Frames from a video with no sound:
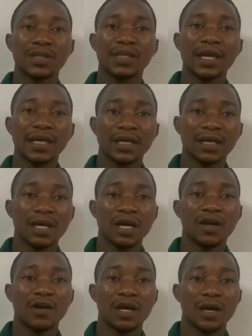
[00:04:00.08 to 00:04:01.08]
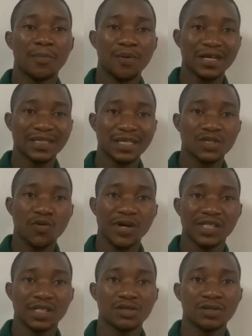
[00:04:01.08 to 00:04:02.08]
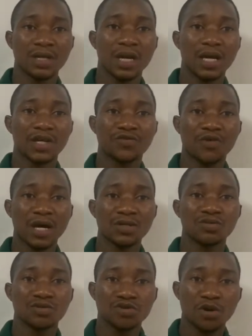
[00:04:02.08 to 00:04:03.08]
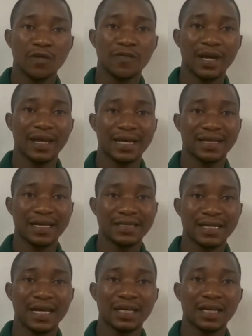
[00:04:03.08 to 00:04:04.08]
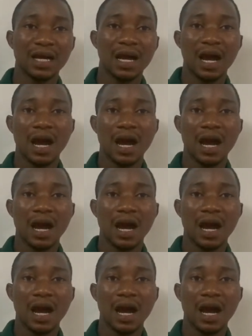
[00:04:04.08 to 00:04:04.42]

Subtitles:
take a practice question and try to solve and understand